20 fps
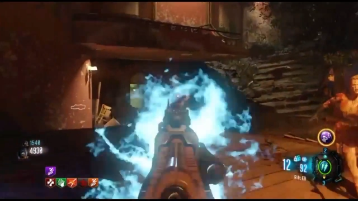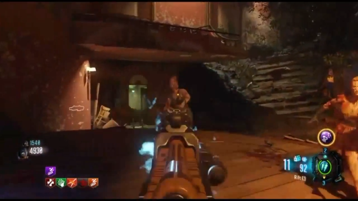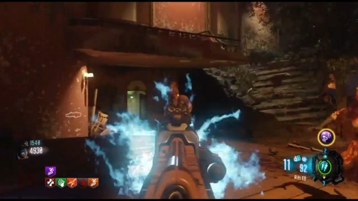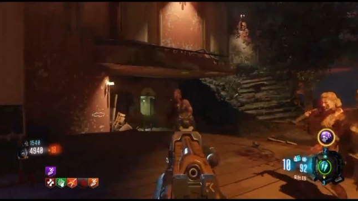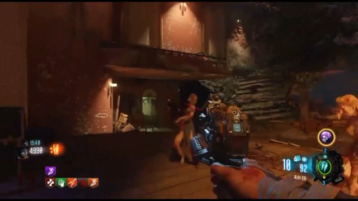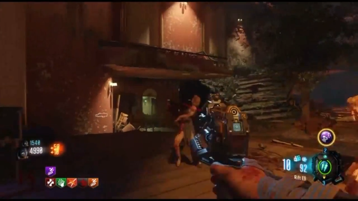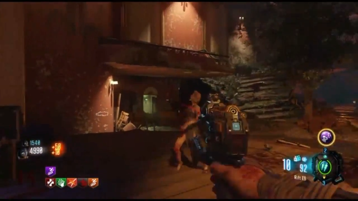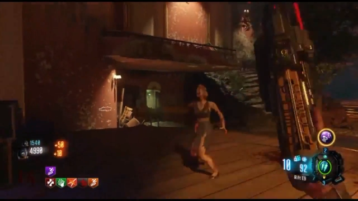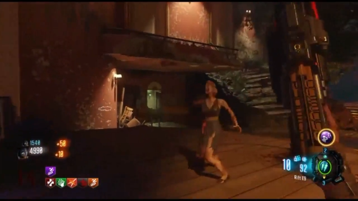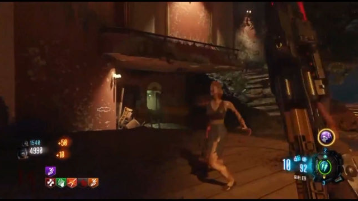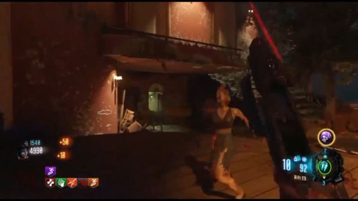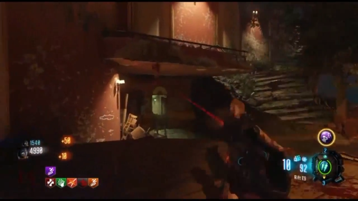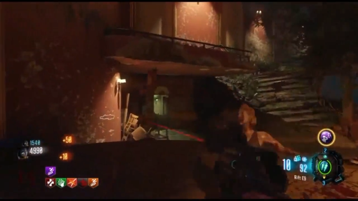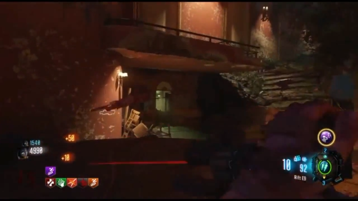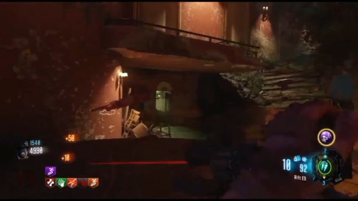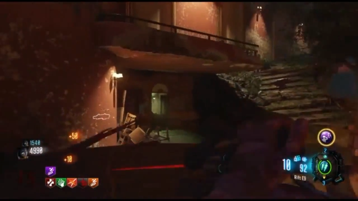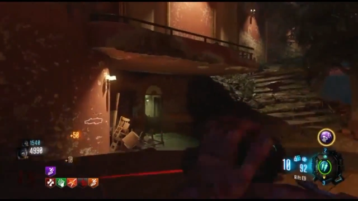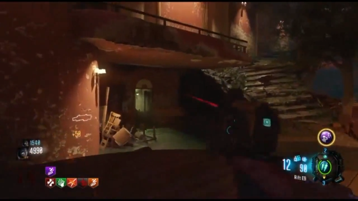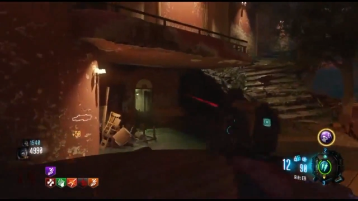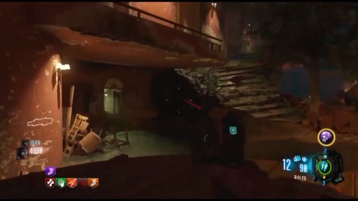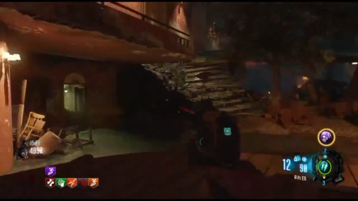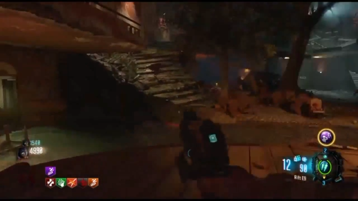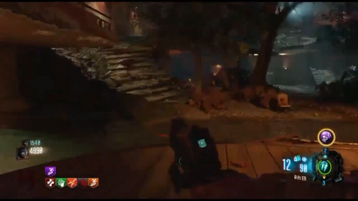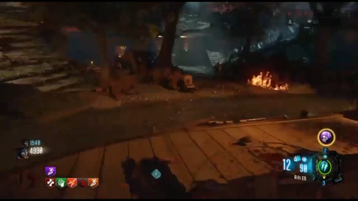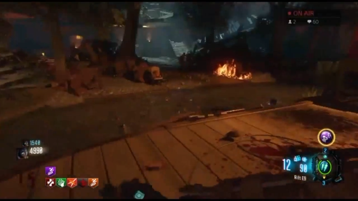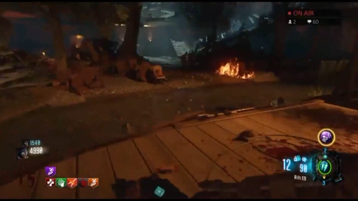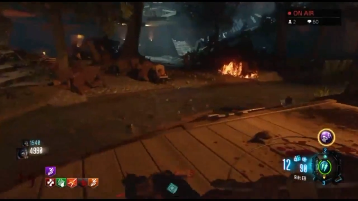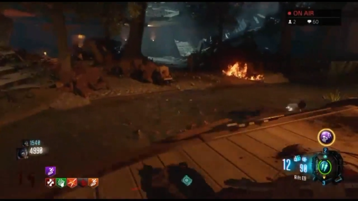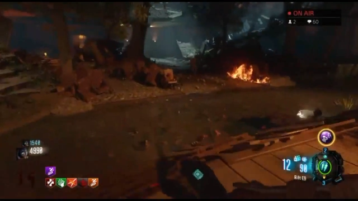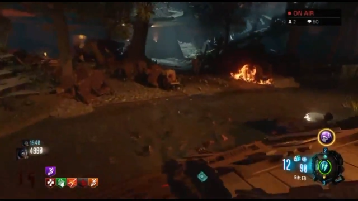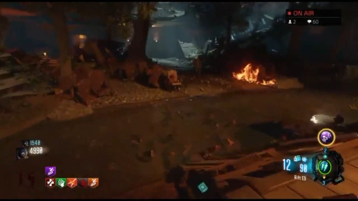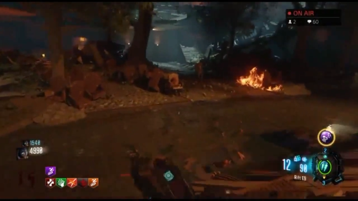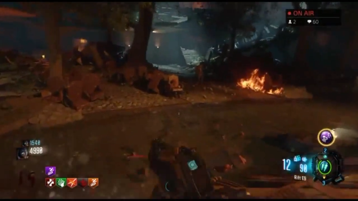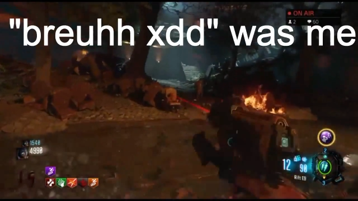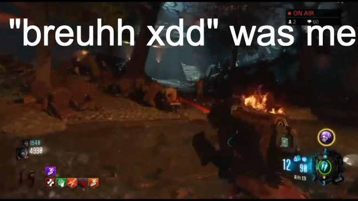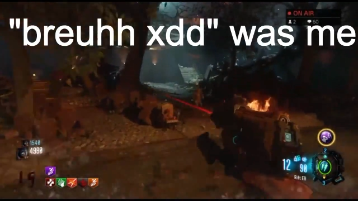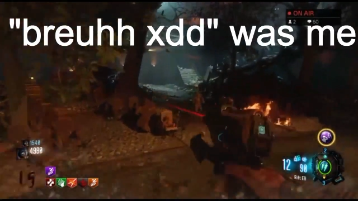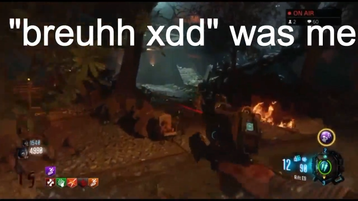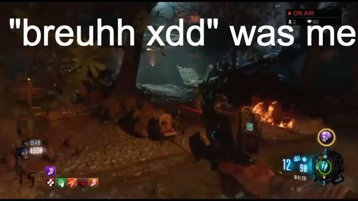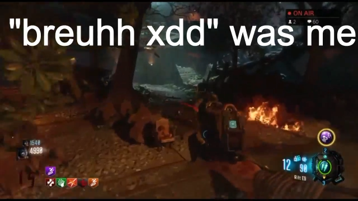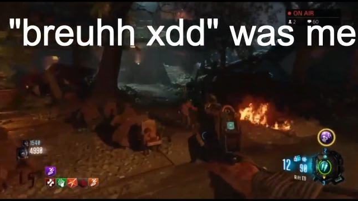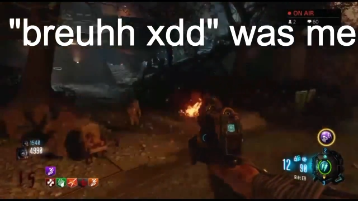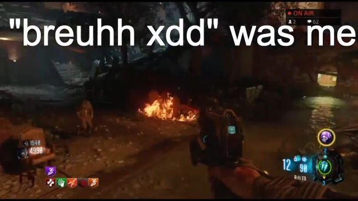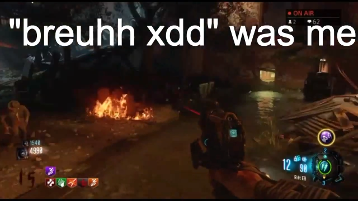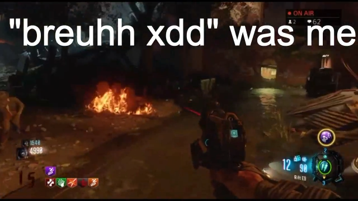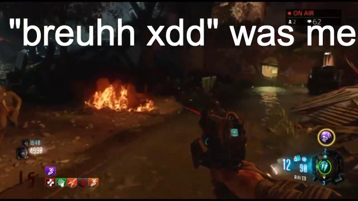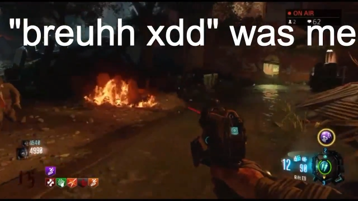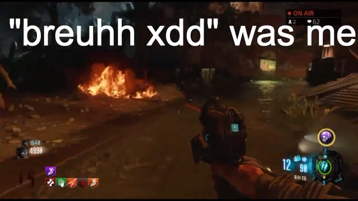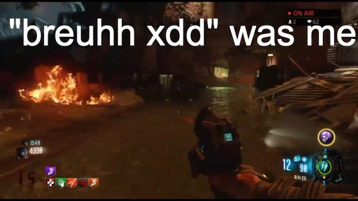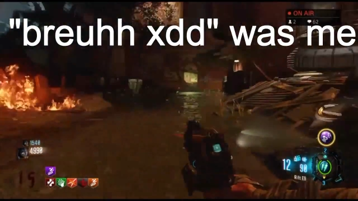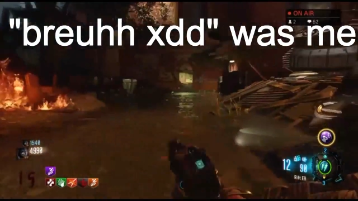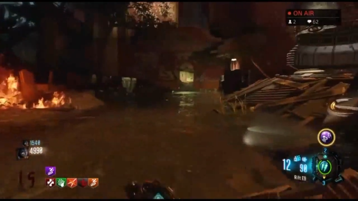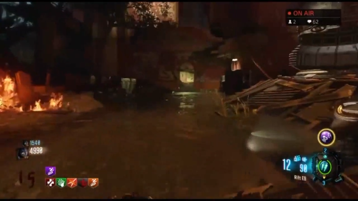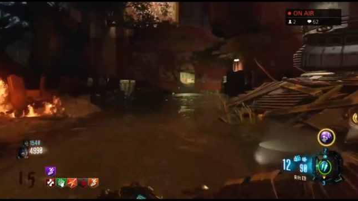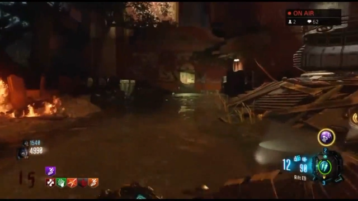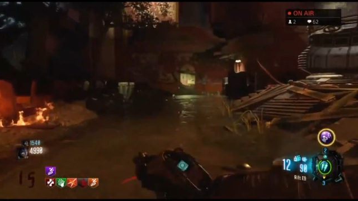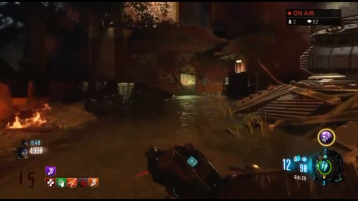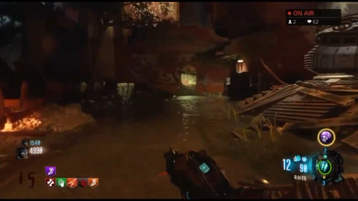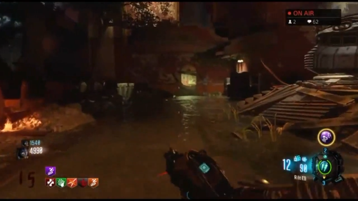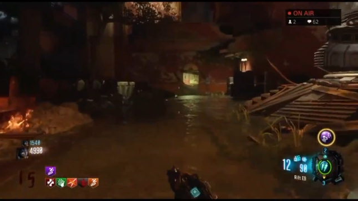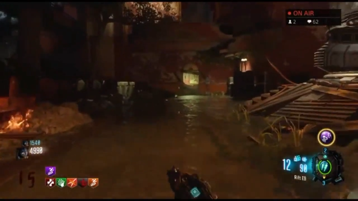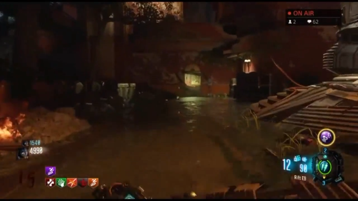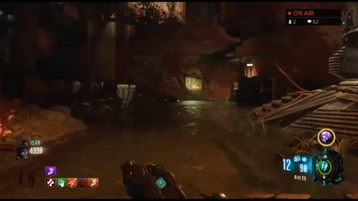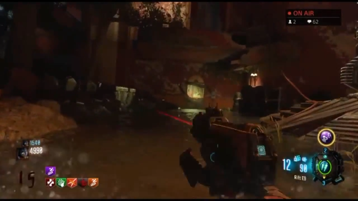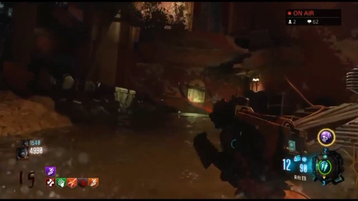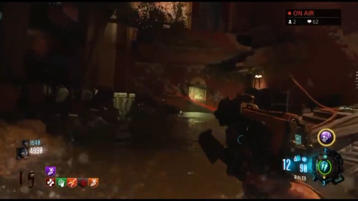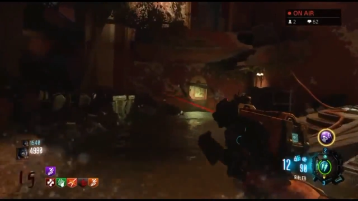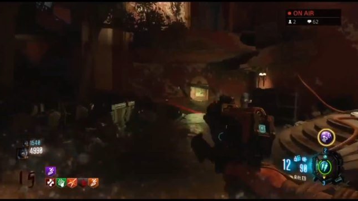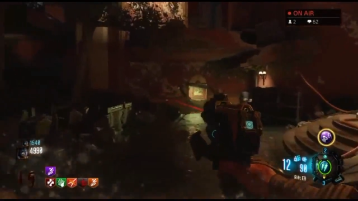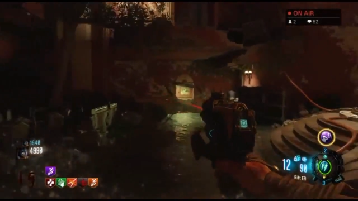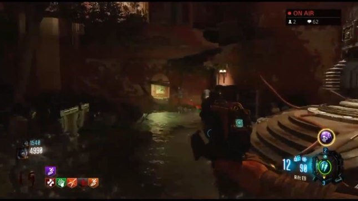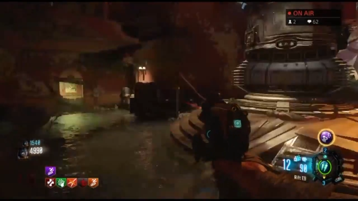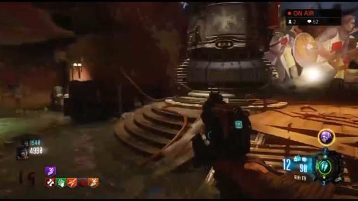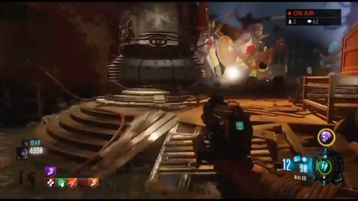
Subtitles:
No face is visible, so there are no lips to read.